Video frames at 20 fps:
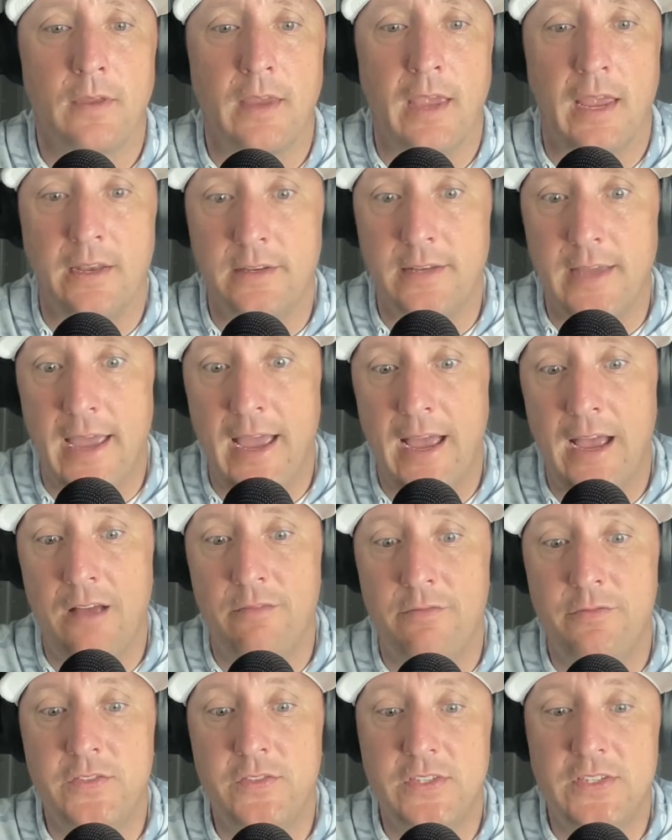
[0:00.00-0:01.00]
And to
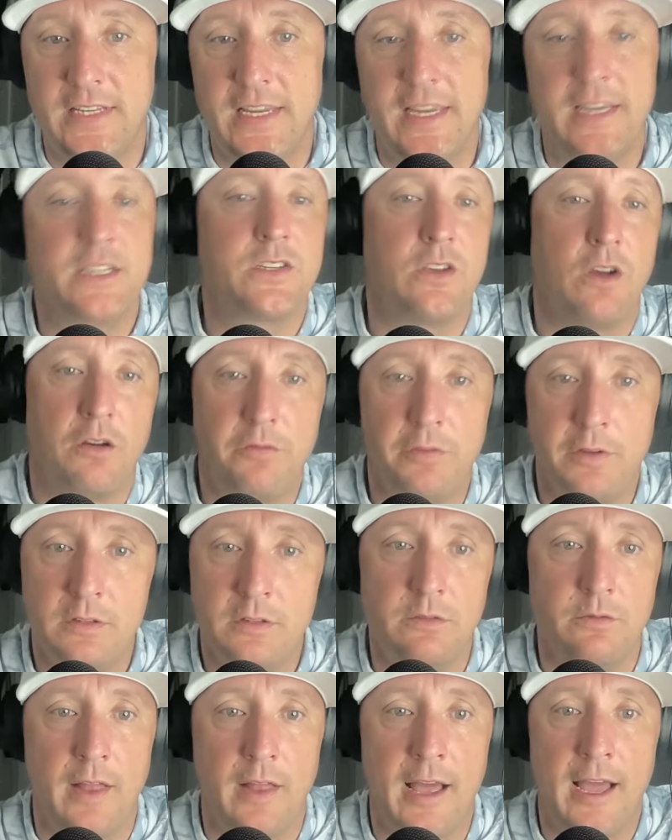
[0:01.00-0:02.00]
have 6
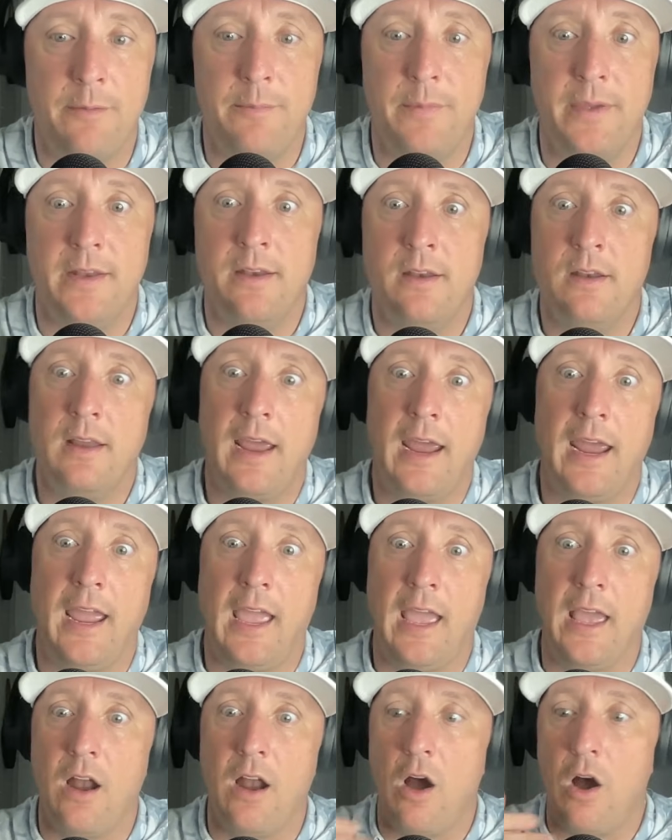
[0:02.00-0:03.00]
offensive linemen,
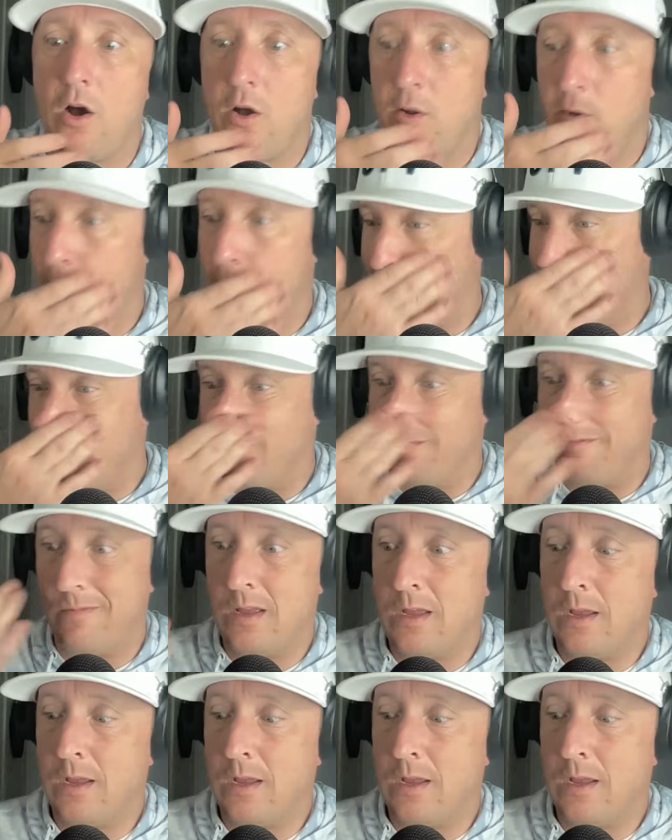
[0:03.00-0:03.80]
and all of